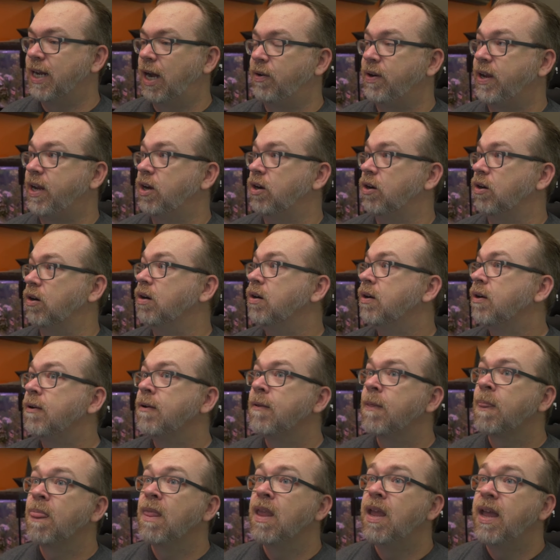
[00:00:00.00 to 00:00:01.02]
down here.
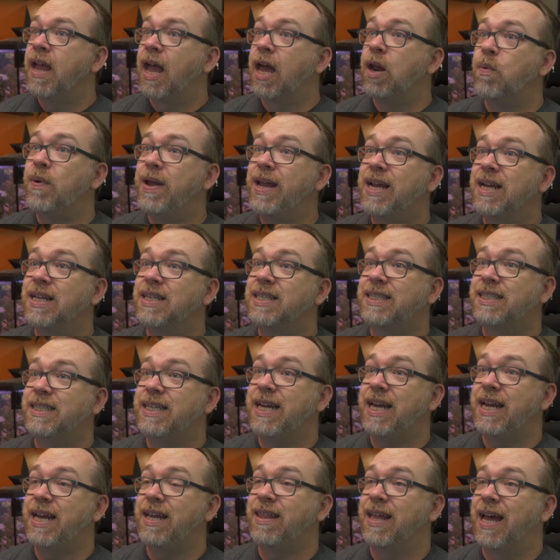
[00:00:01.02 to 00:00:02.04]
And we can
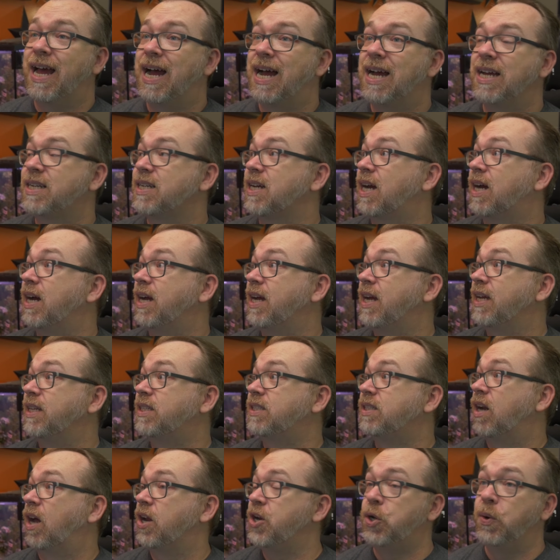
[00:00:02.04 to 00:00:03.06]
see that uh,
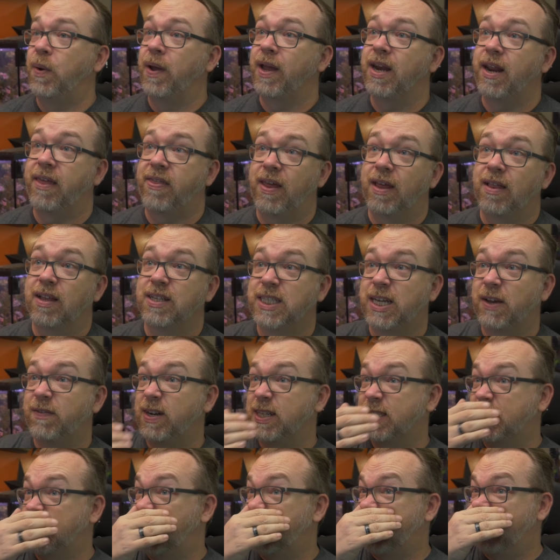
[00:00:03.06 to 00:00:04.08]
it's not doing anything. Let's give it
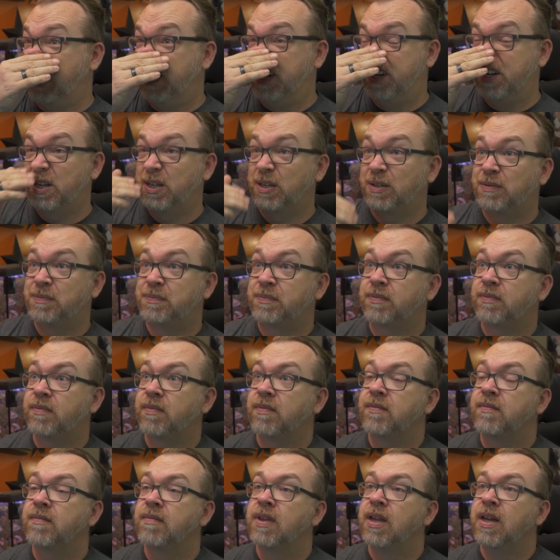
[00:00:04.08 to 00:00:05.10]
a second.
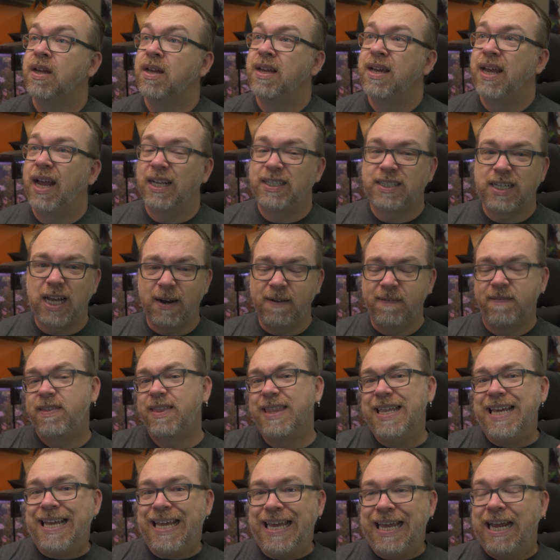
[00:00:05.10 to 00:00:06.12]
It's kind of
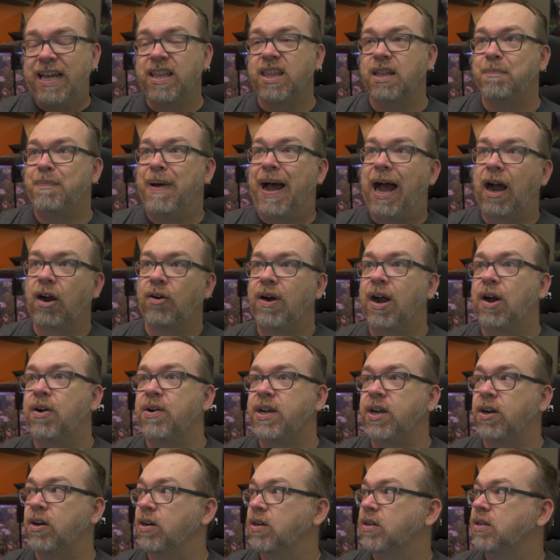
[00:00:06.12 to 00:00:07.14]
thinking in the
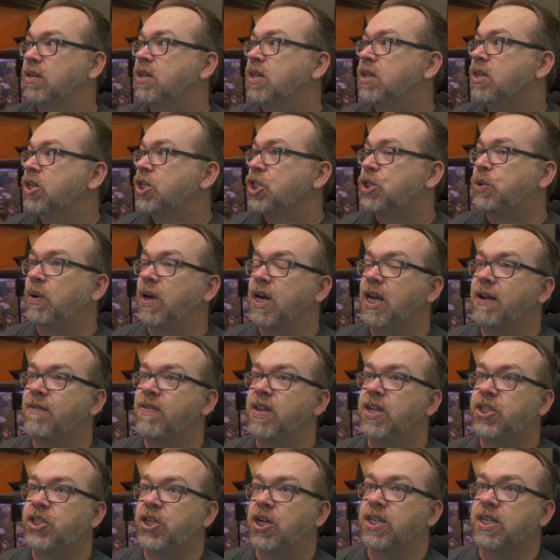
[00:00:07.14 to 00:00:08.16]
background here. So we're going to give
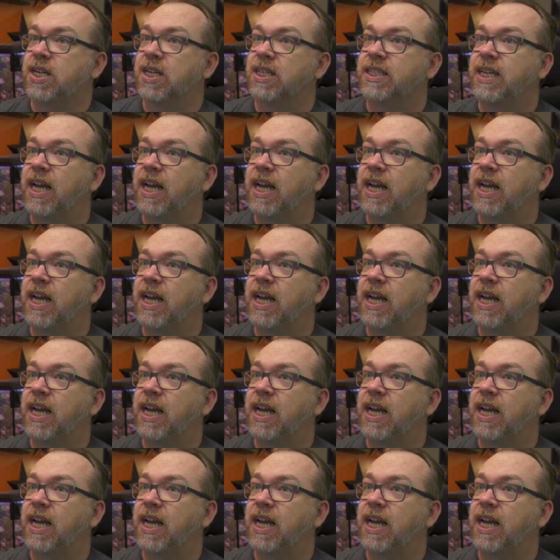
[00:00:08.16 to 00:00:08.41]
this just a